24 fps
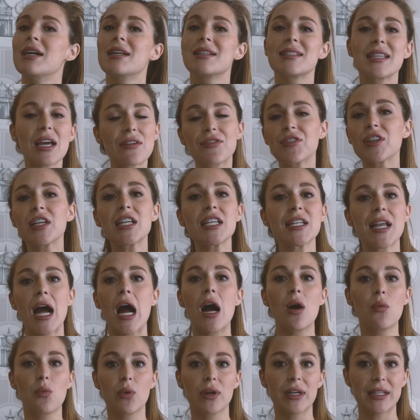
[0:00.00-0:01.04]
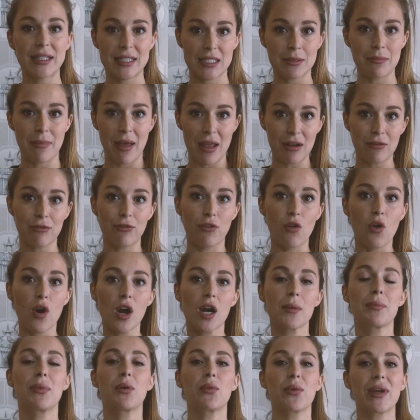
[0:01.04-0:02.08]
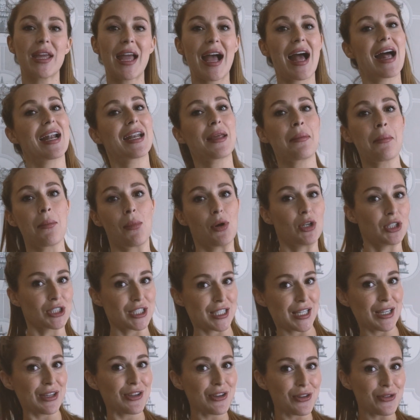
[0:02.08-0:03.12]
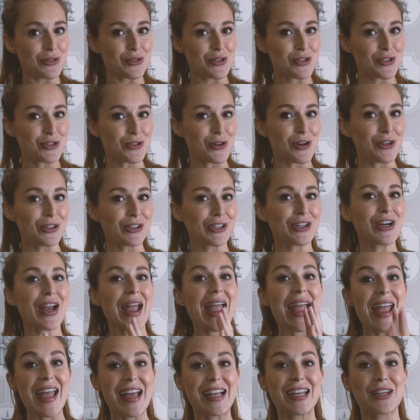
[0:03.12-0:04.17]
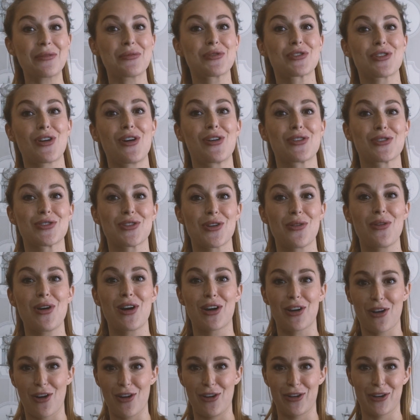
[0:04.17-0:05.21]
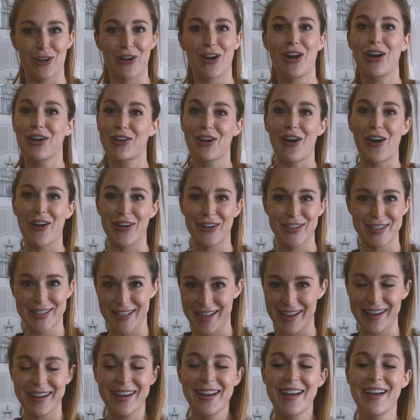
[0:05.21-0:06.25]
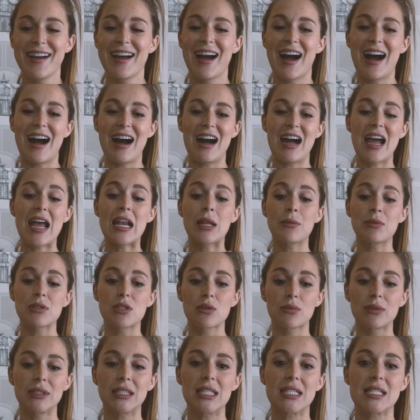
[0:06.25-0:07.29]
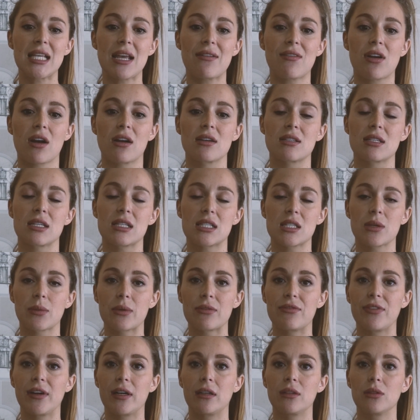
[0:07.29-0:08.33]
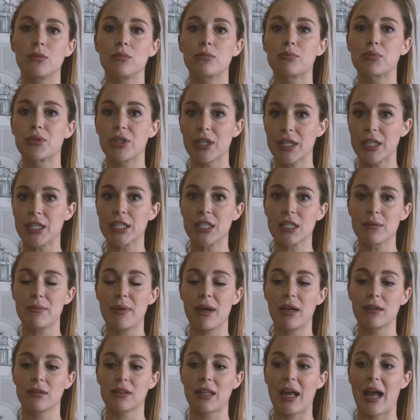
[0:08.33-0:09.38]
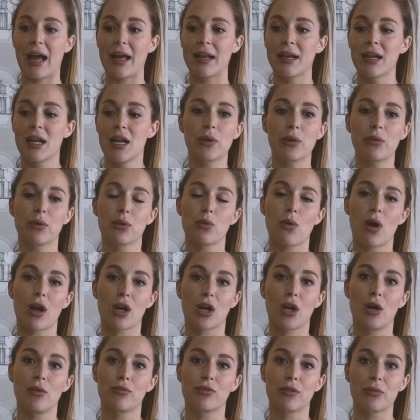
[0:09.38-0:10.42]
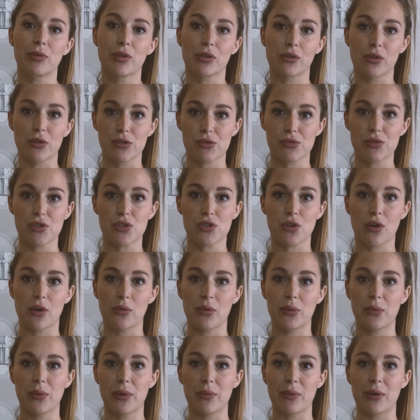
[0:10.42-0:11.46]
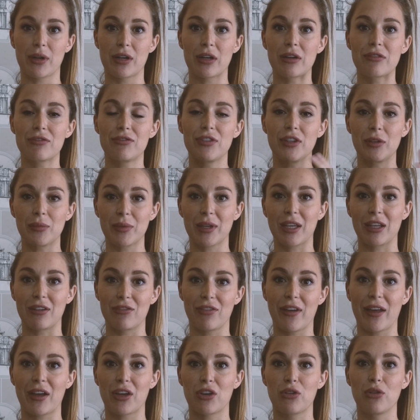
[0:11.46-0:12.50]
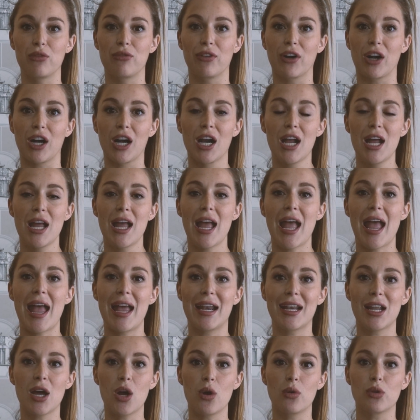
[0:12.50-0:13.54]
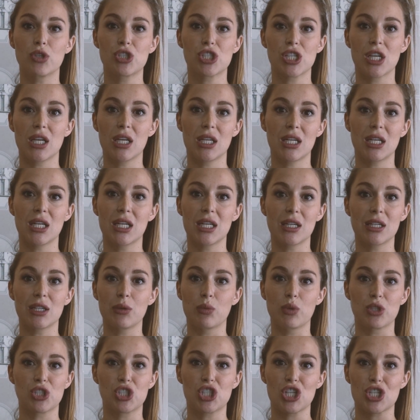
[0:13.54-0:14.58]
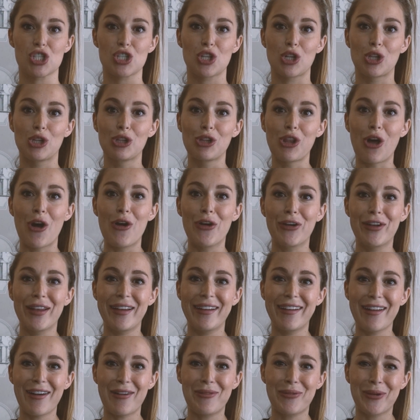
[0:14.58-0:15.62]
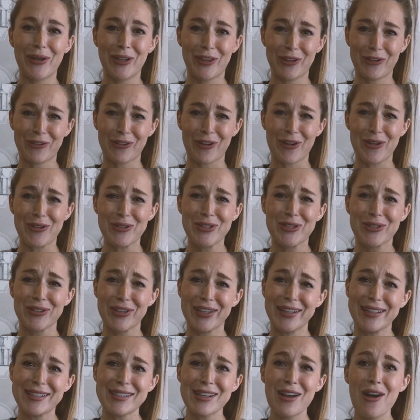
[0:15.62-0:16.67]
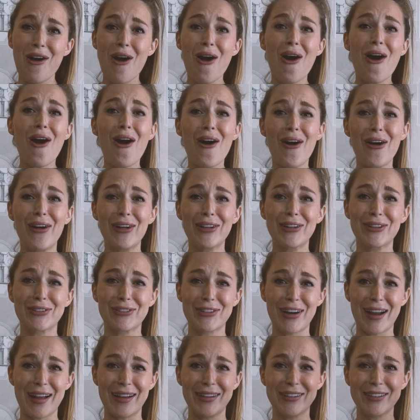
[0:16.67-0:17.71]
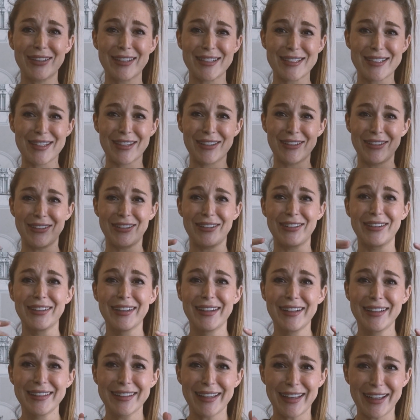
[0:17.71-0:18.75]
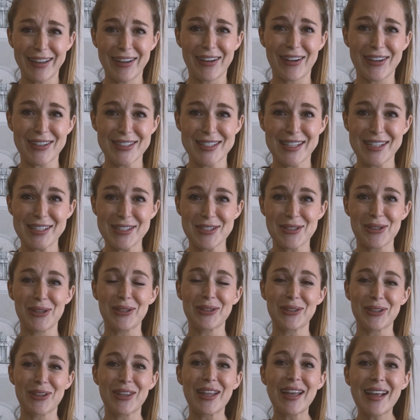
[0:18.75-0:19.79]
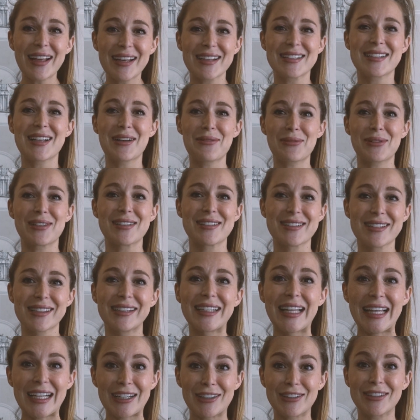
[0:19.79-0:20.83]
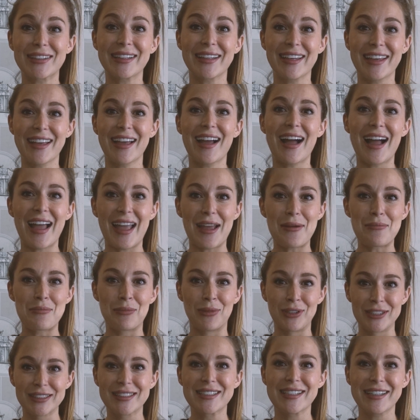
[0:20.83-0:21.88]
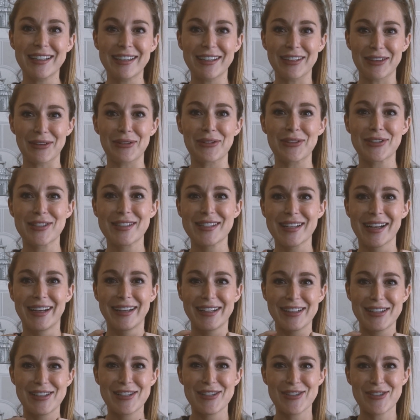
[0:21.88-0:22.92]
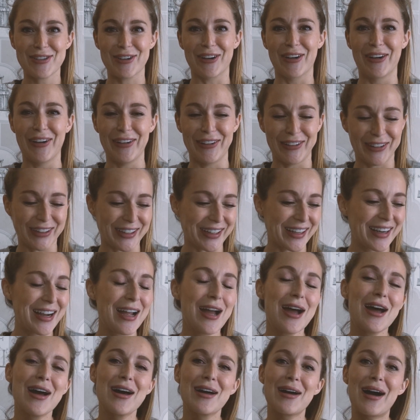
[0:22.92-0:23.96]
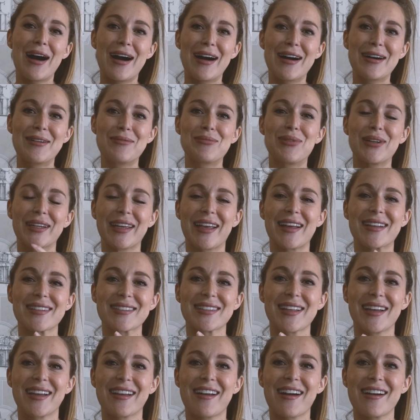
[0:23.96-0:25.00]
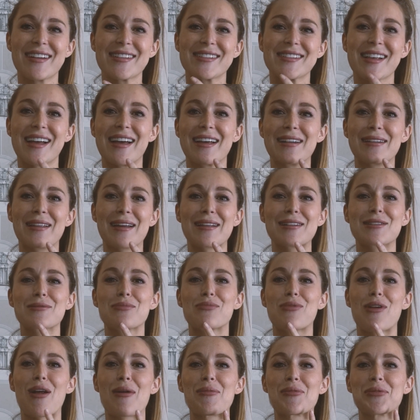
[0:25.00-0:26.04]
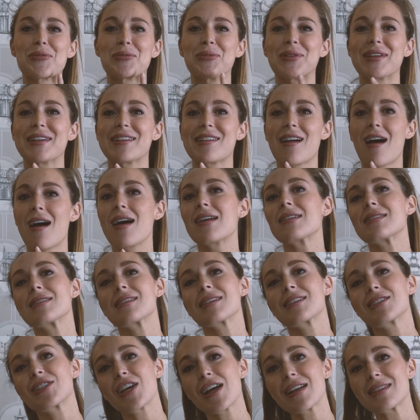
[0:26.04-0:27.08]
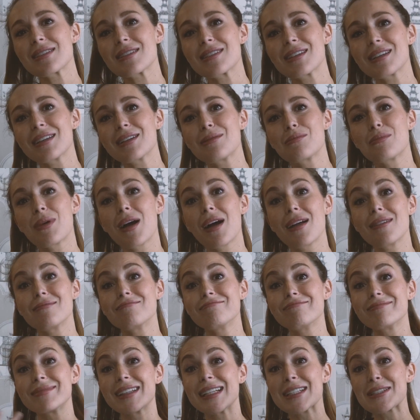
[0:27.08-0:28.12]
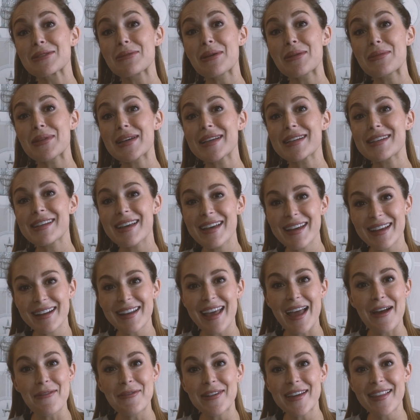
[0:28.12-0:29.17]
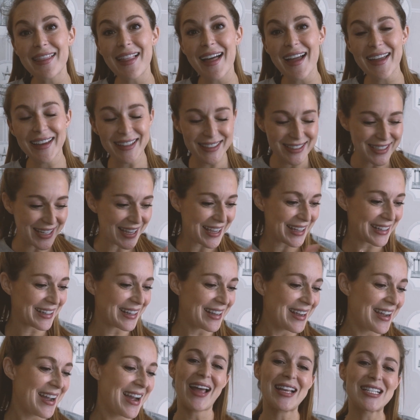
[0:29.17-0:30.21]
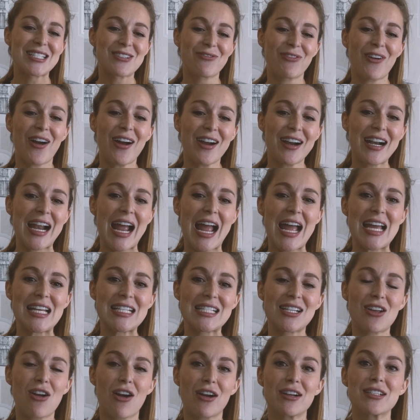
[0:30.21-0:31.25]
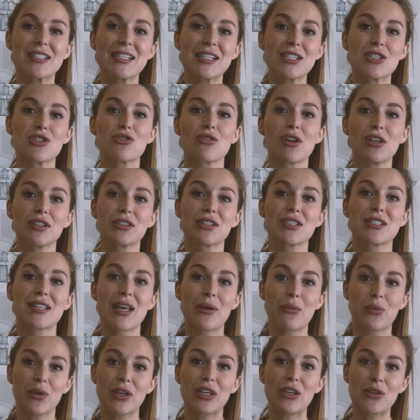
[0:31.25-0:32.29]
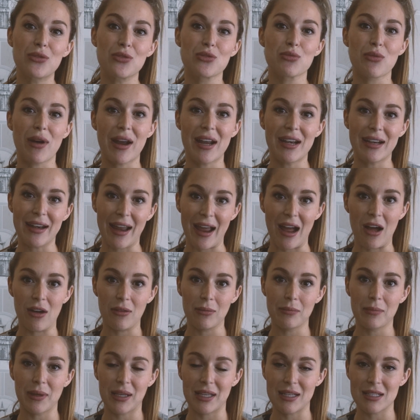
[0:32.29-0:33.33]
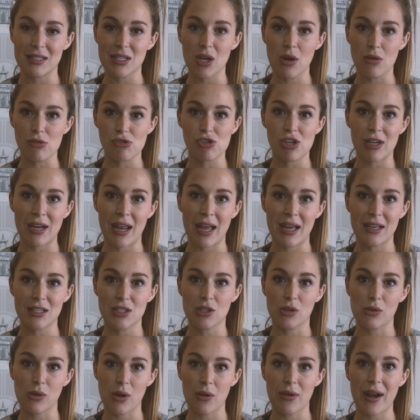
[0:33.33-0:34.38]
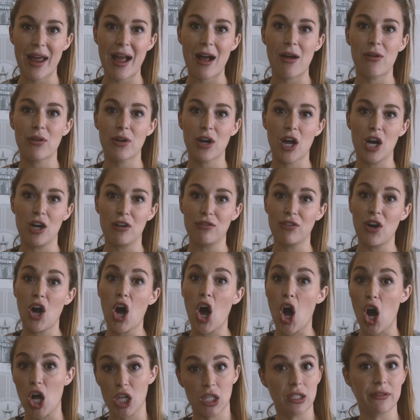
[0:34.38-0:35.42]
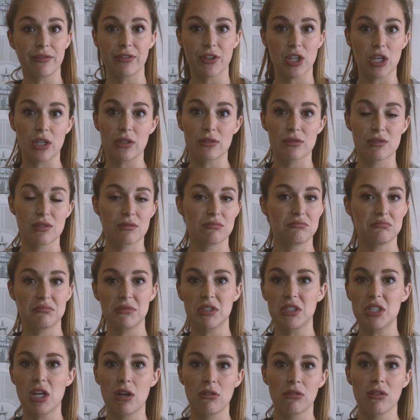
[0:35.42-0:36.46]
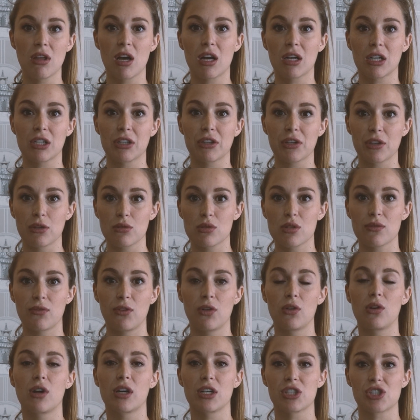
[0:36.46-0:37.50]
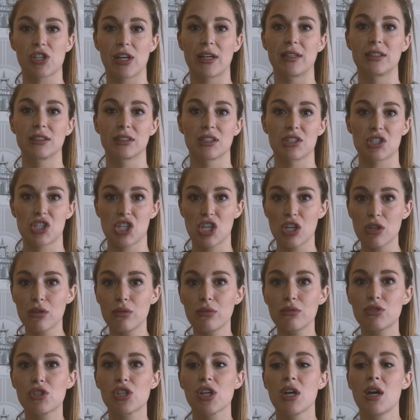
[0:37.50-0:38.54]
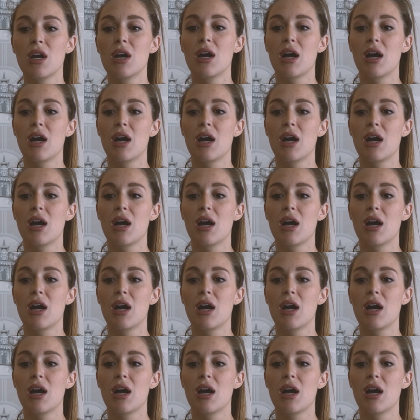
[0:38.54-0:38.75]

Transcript: Definitely not what it's meant for, but we had a multi-use stroller and it was also a car seat. And it was a really safe car seat, so we felt pretty good about that. We would walk home from the grocery store when we were filming in Vancouver and Ocean was just loaded up with groceries all around his little like car seat stroller thing because it was literally a multi-use stroller. But yes, like I said, that's probably not suggested, but that's what we did and we liked it. As far as car seat strollers that we use right now, because Ocean has grown out of all of those, no longer useful. Our child is huge.